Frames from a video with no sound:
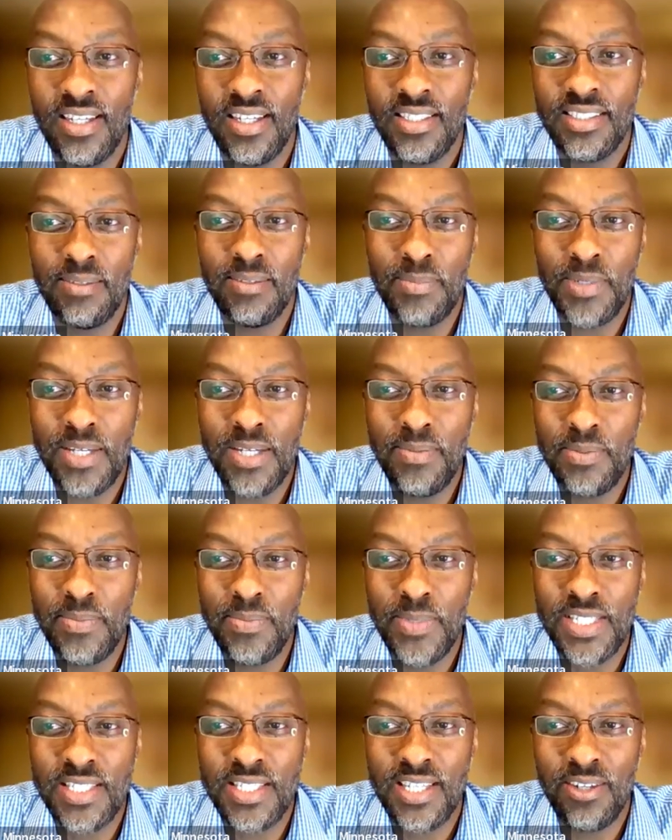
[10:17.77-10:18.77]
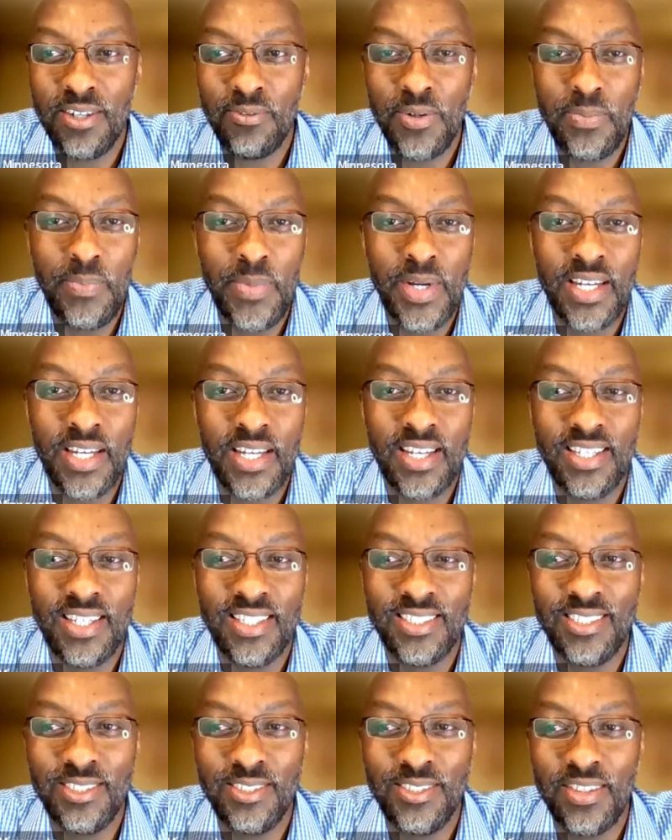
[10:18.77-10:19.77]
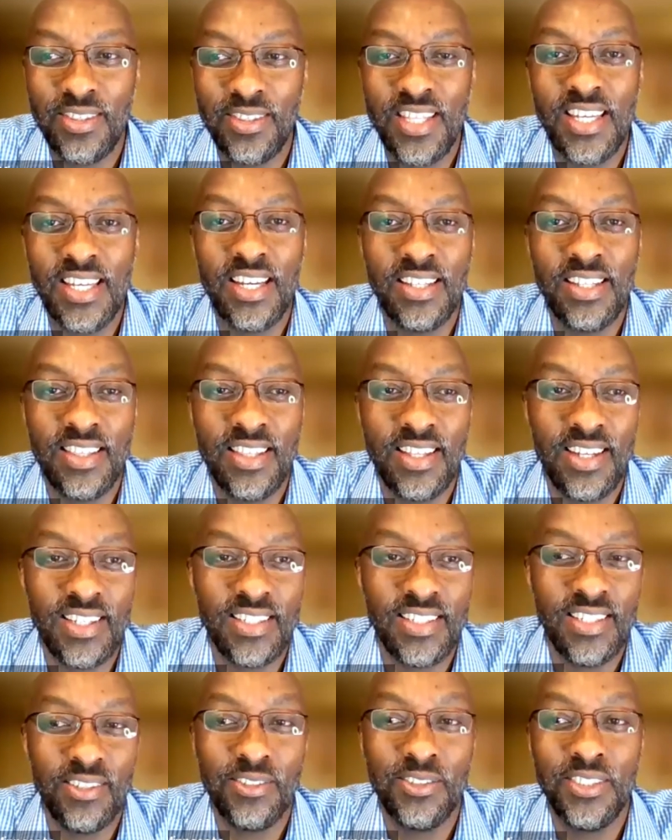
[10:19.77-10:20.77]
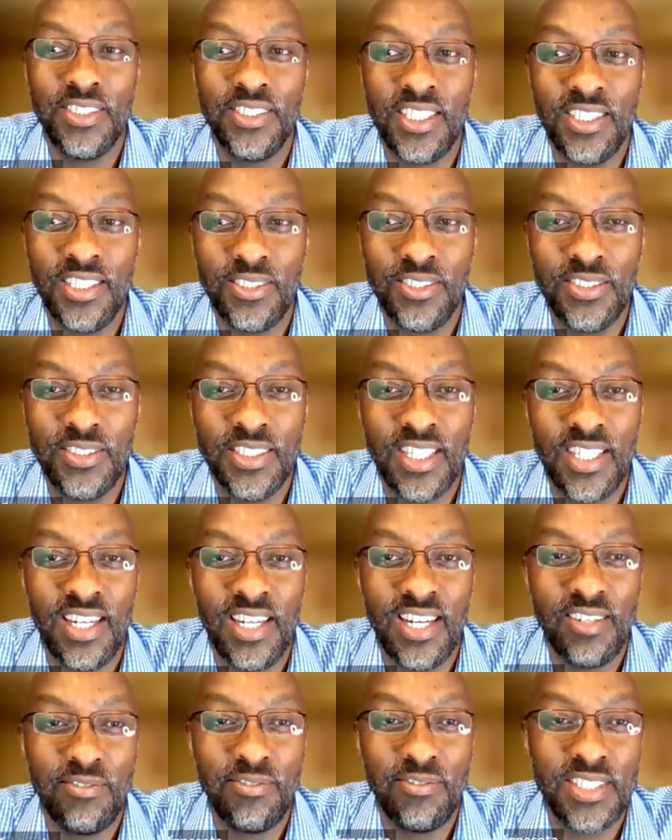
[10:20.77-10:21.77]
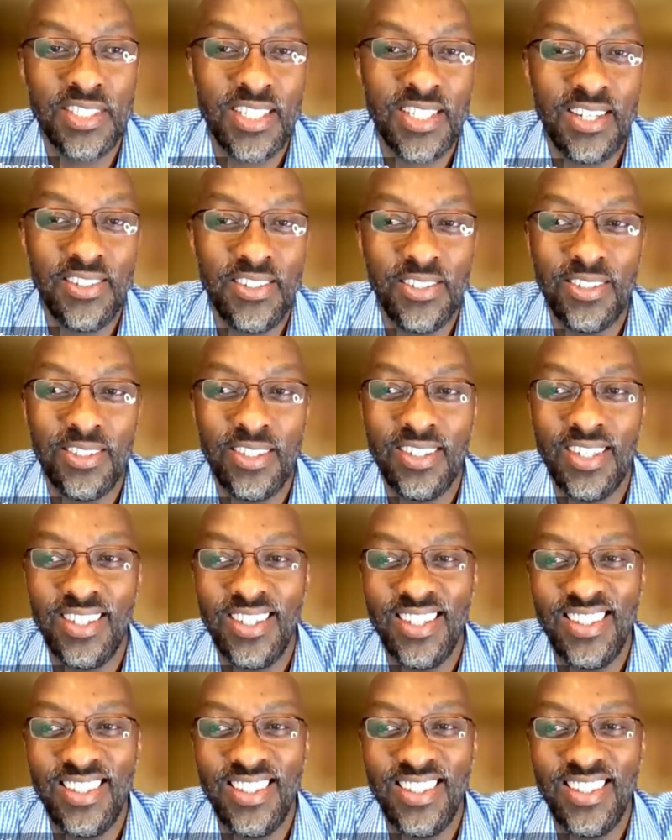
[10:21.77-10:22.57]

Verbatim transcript: Sometimes the mistake we make is to think that negotiations are adversarial. Uh,